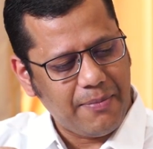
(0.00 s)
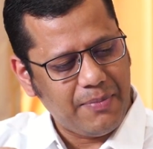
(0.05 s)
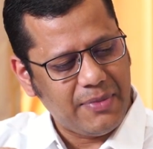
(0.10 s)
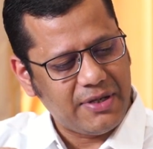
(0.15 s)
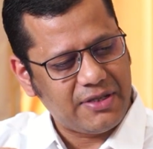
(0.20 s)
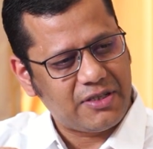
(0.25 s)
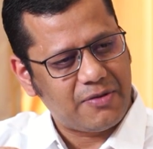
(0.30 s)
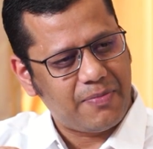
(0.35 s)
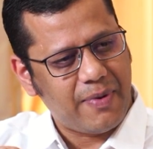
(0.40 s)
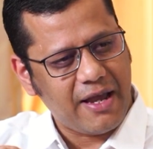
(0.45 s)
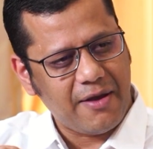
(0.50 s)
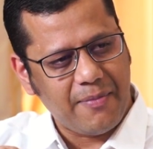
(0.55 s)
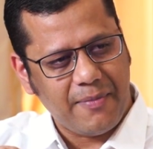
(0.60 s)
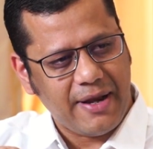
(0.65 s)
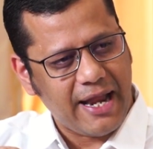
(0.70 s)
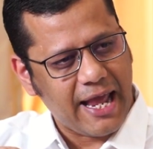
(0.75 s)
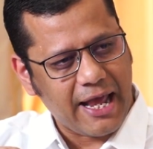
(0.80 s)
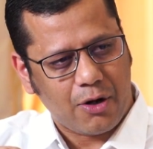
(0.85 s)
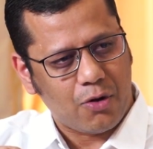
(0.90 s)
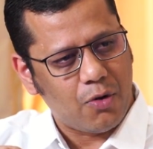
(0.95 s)
missed by a
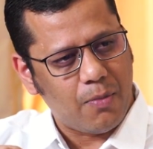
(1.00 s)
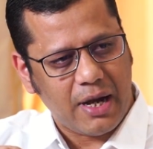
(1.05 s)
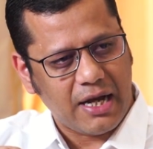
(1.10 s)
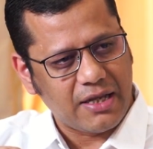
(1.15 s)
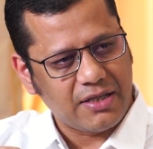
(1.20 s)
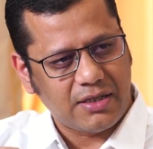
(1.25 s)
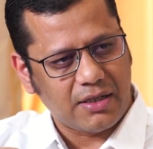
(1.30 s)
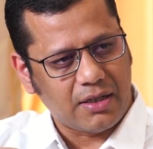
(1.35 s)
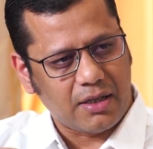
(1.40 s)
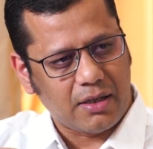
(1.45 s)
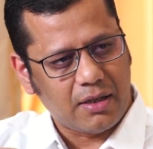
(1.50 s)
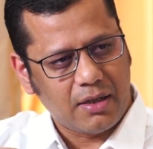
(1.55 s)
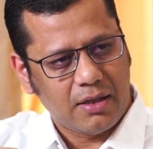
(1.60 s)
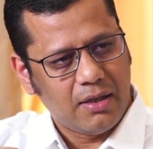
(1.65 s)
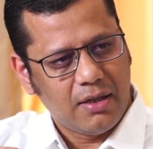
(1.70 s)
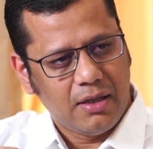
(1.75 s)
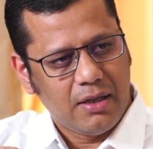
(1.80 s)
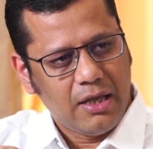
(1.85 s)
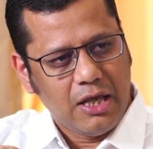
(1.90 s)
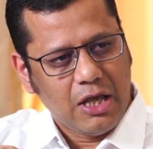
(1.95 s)
narrow margin.
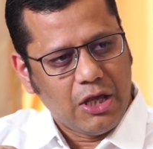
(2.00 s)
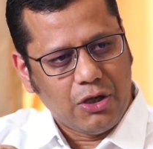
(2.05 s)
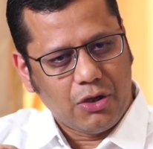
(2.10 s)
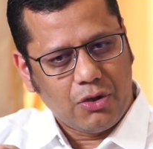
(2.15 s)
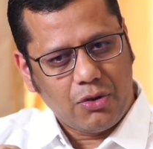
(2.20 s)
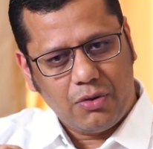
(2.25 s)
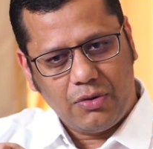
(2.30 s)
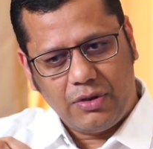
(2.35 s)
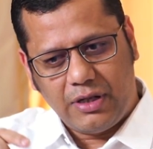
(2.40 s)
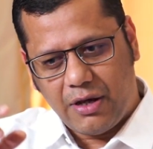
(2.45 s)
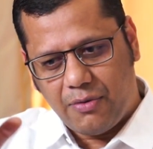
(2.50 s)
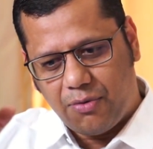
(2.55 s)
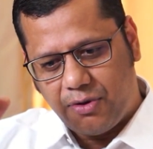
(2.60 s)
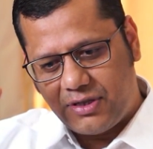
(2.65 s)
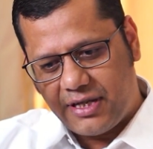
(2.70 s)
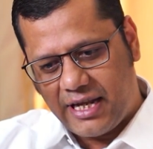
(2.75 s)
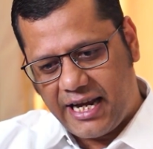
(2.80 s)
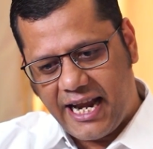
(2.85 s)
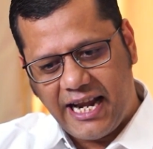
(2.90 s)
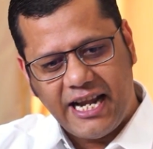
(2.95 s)
There
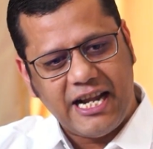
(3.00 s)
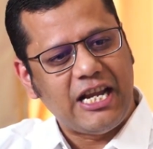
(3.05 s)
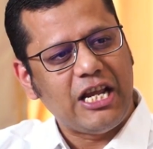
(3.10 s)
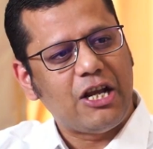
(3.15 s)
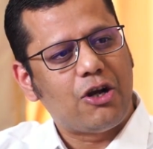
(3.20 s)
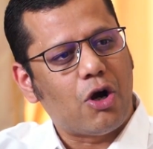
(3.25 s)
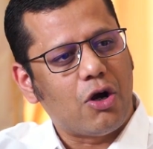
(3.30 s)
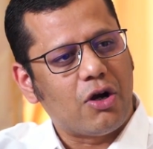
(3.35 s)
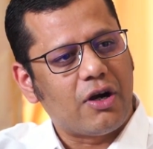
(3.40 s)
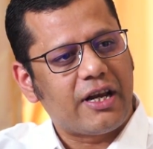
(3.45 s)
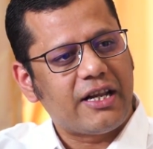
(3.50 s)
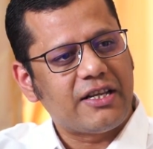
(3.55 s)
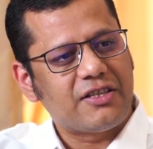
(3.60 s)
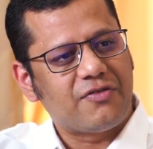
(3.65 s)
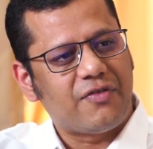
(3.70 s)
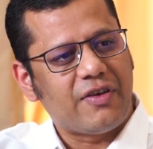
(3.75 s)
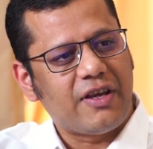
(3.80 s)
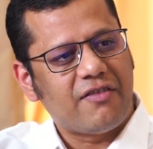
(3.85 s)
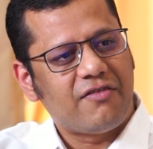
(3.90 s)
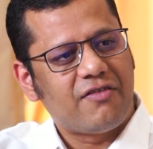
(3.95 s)
was an anti-Congress
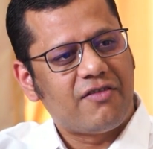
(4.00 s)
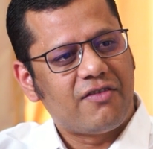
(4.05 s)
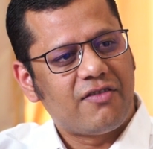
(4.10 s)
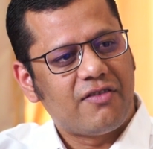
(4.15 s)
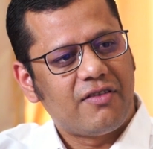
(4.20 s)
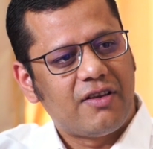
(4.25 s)
wave.